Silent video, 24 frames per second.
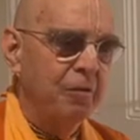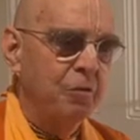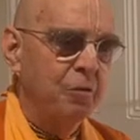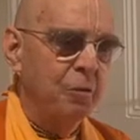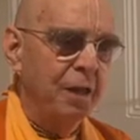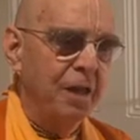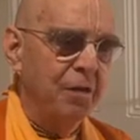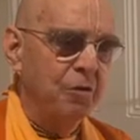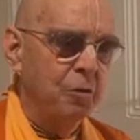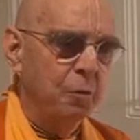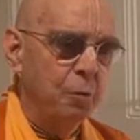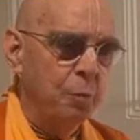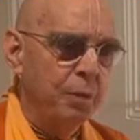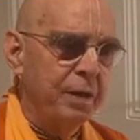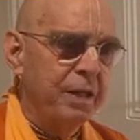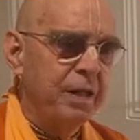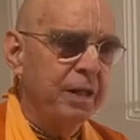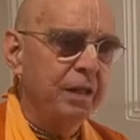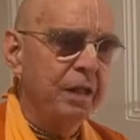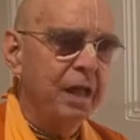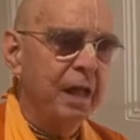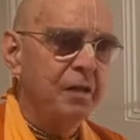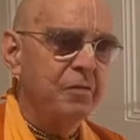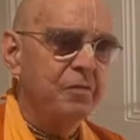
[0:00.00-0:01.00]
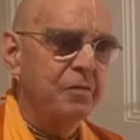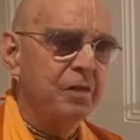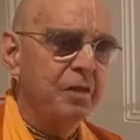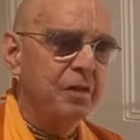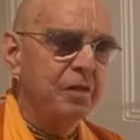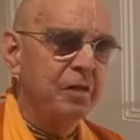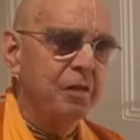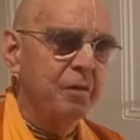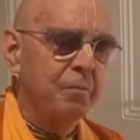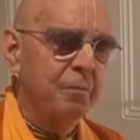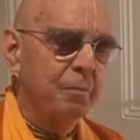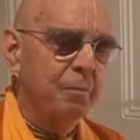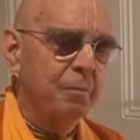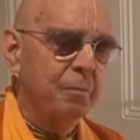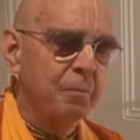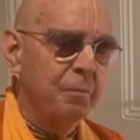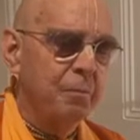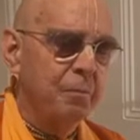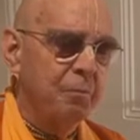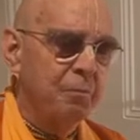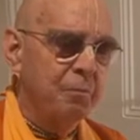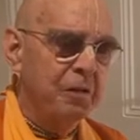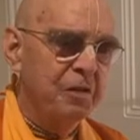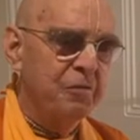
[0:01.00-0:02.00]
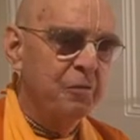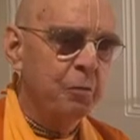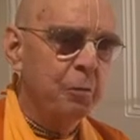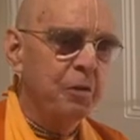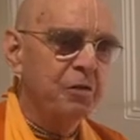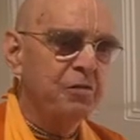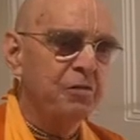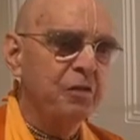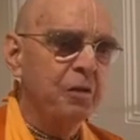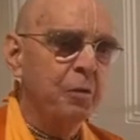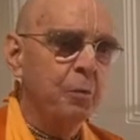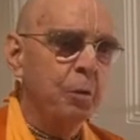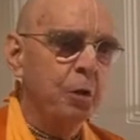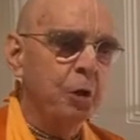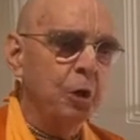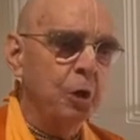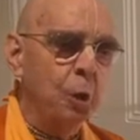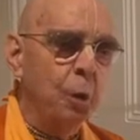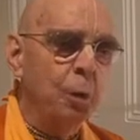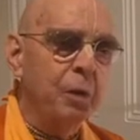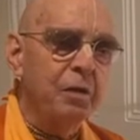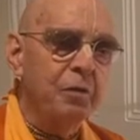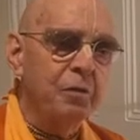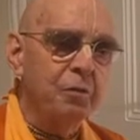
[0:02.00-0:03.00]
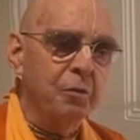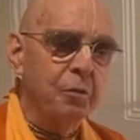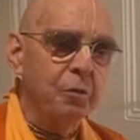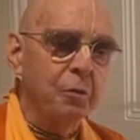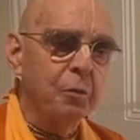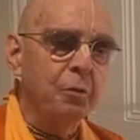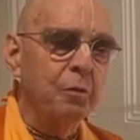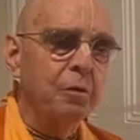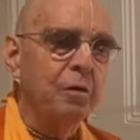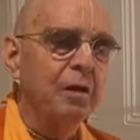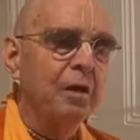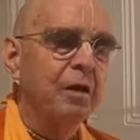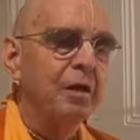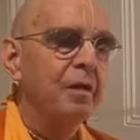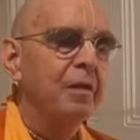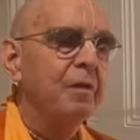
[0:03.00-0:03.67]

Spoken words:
and you realize that the miseries they were going through